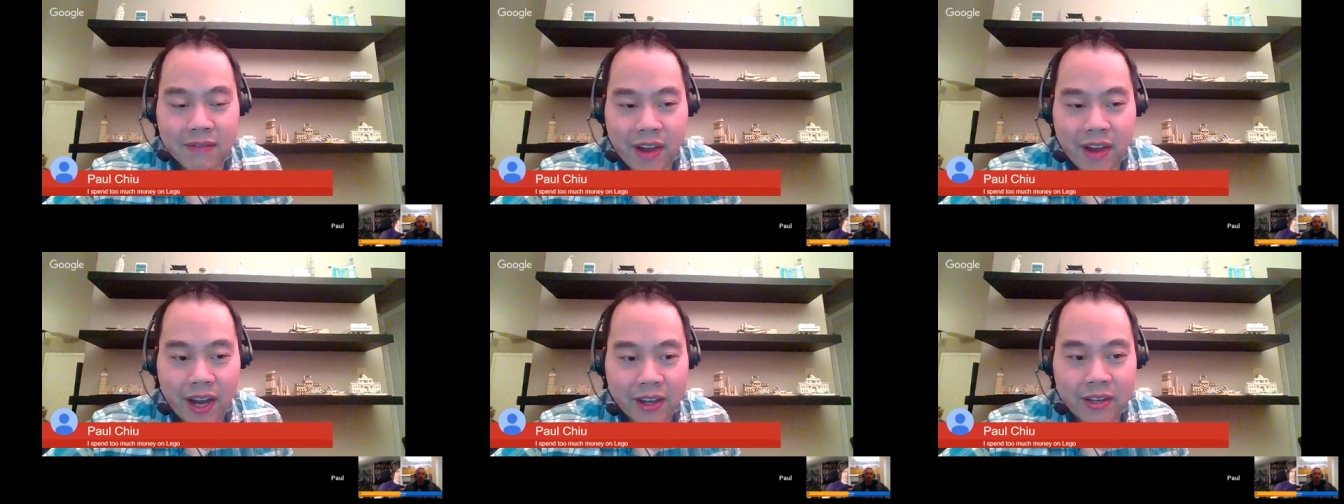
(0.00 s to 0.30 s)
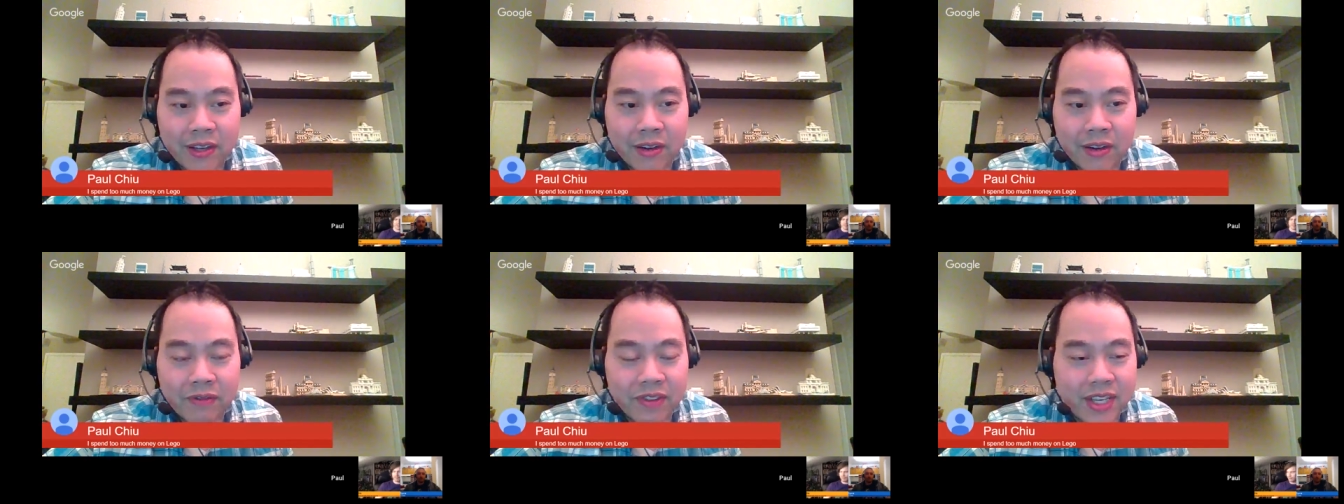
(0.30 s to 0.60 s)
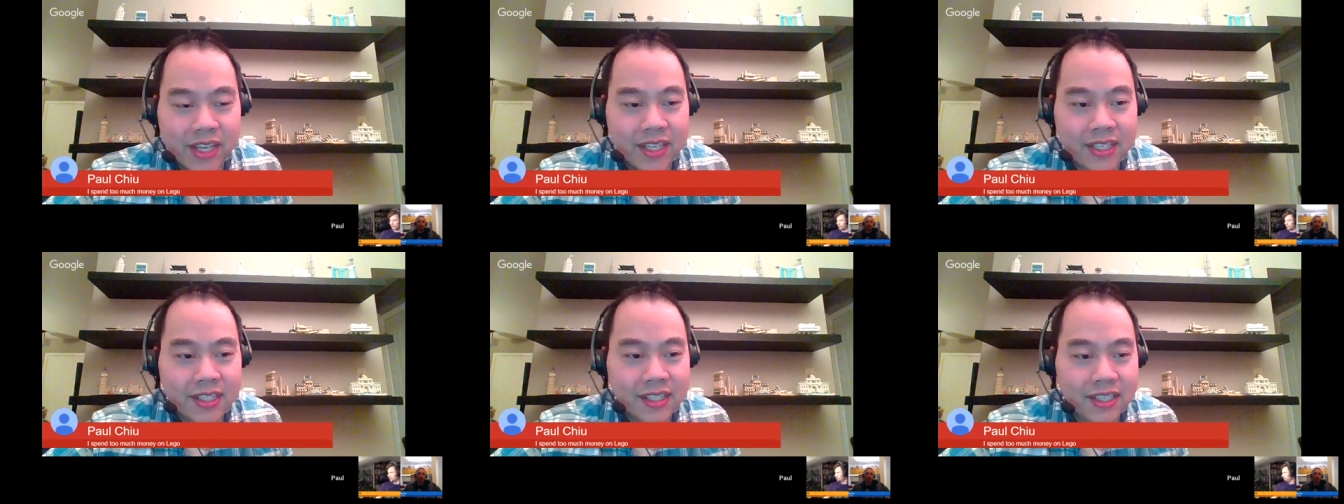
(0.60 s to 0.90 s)
is the
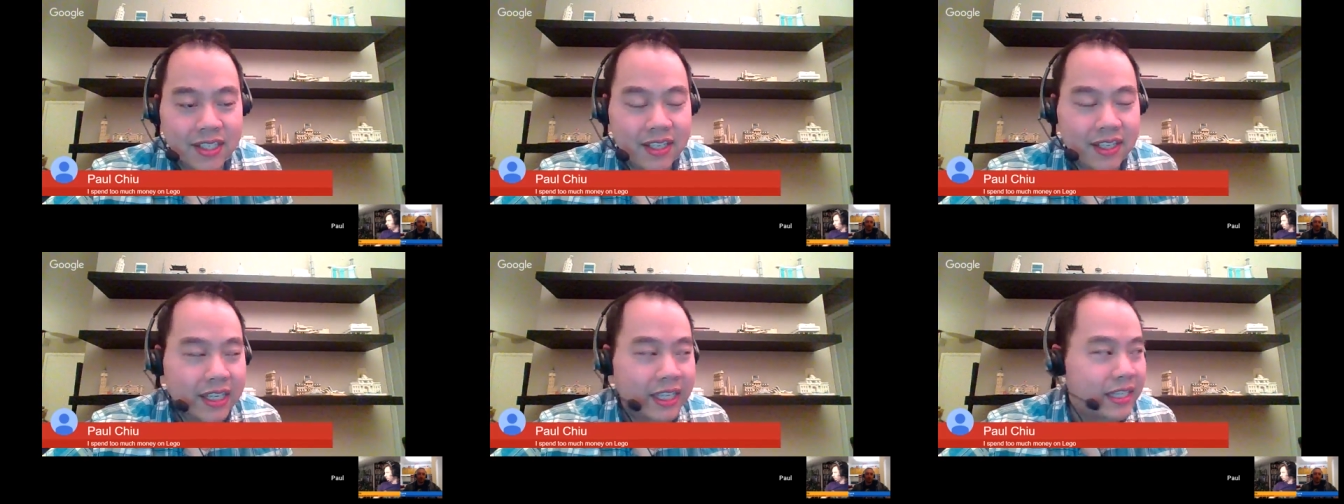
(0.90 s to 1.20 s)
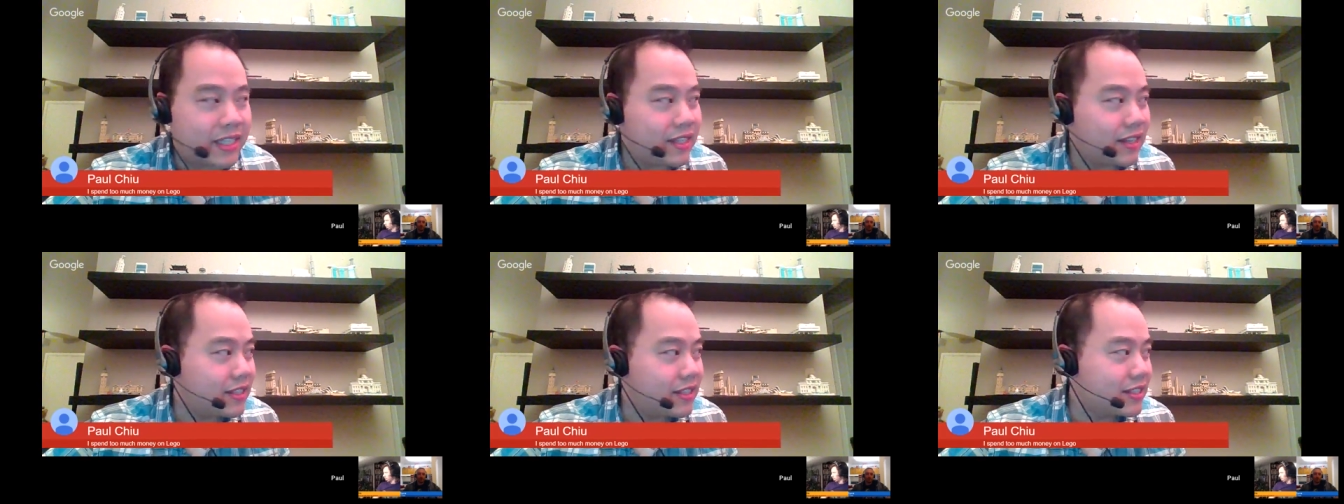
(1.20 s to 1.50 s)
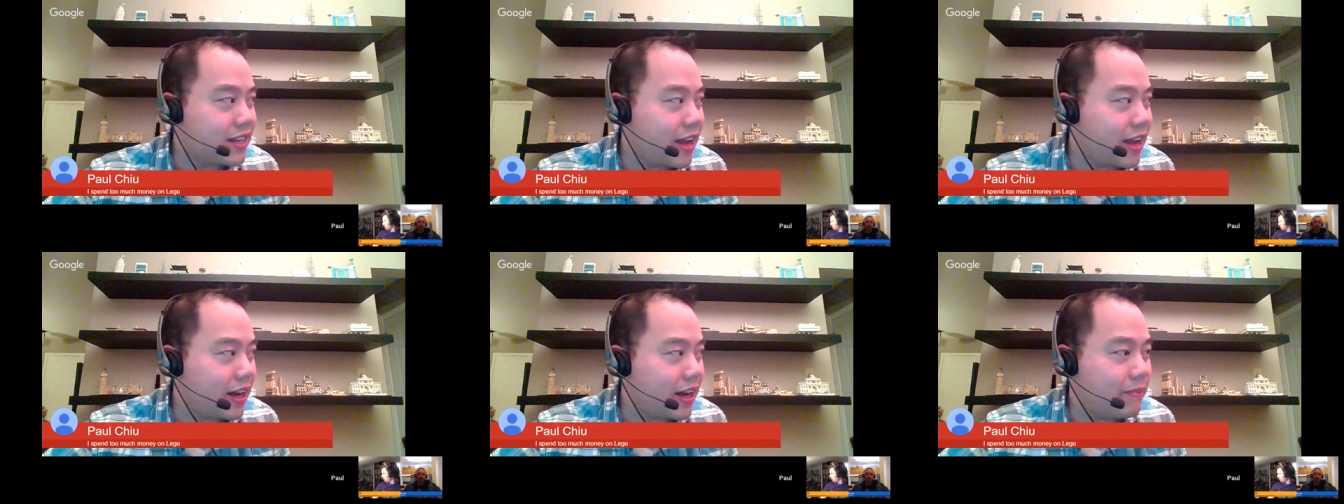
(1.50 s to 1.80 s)
value of things. It
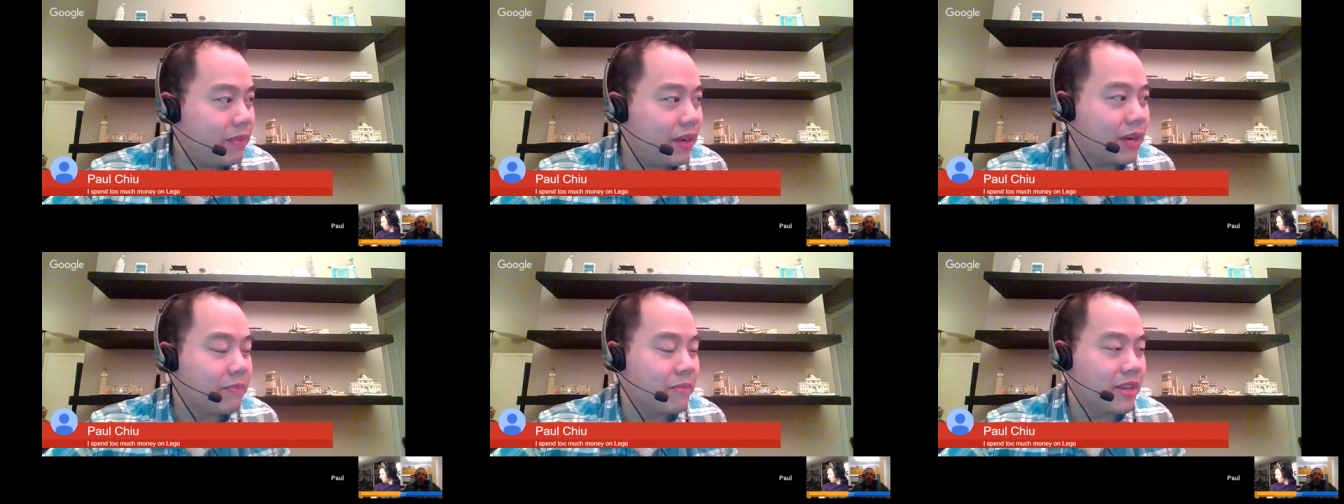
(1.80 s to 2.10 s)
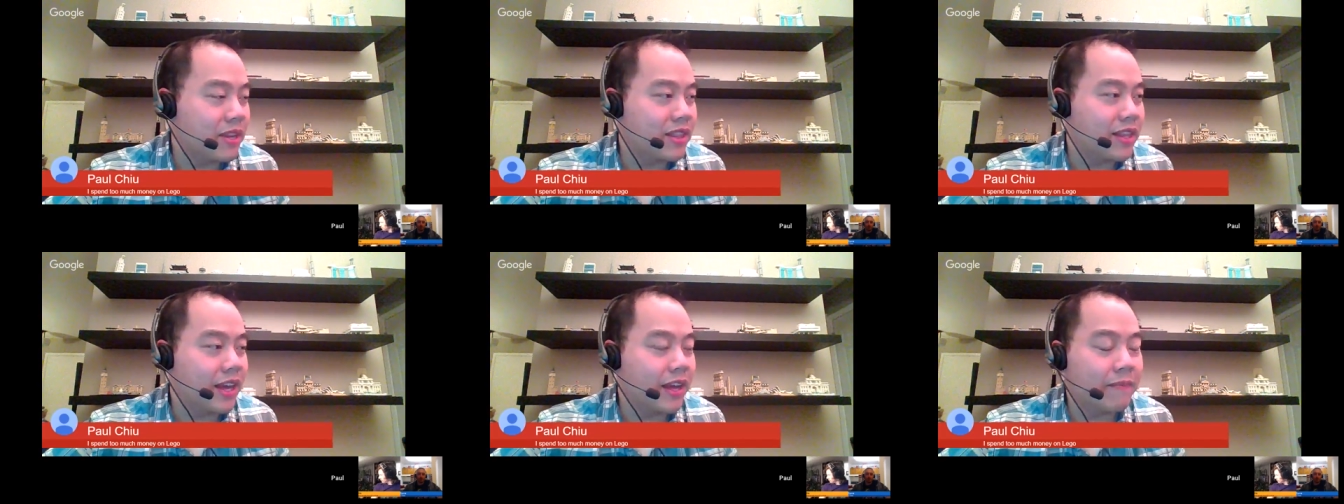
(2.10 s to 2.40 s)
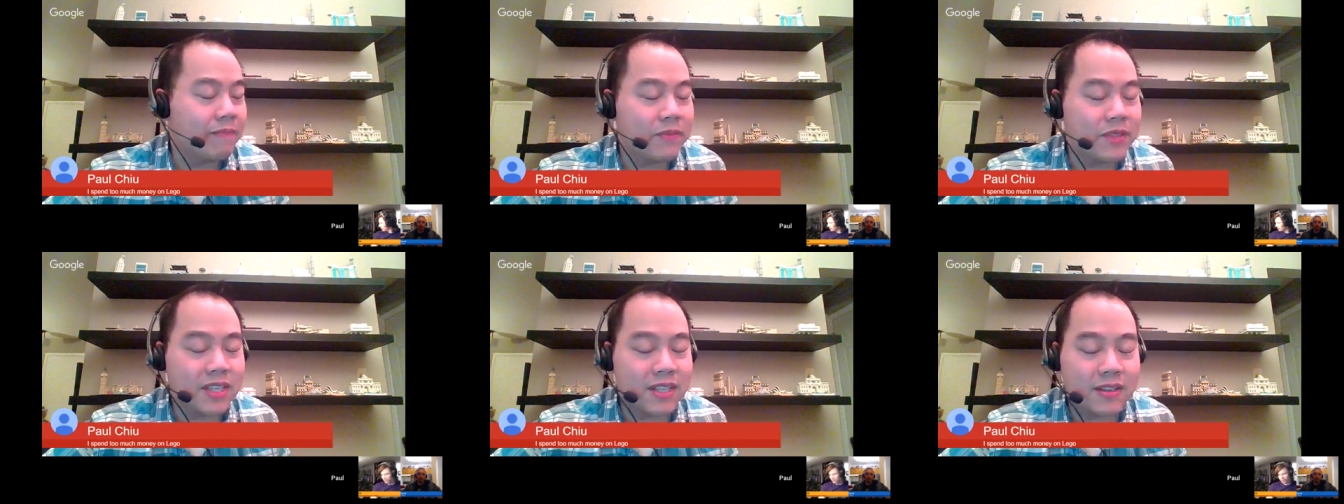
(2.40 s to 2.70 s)
does kind of bug me
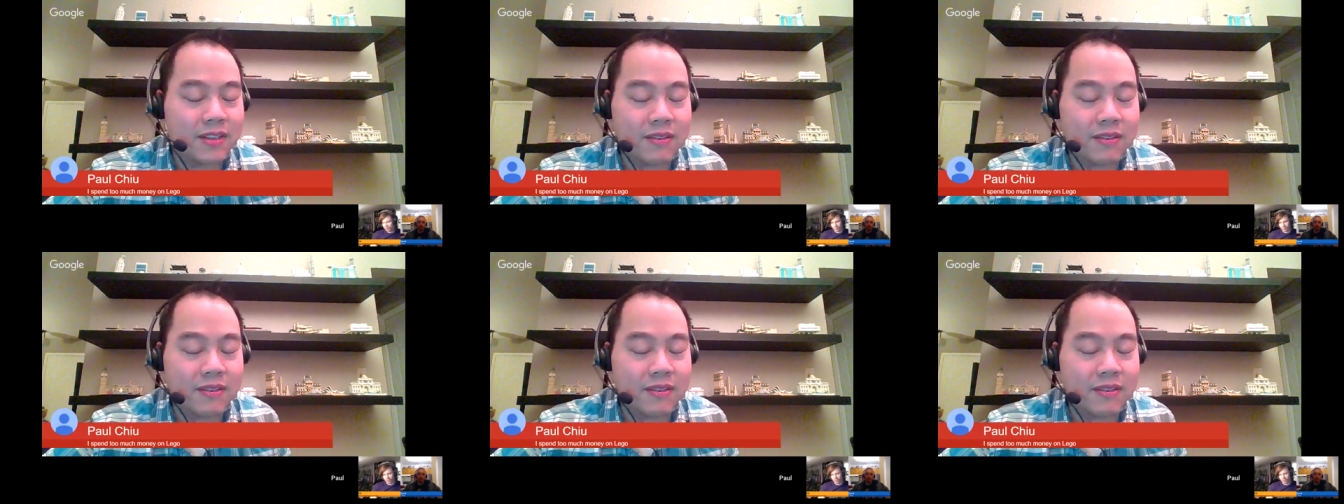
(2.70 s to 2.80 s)
that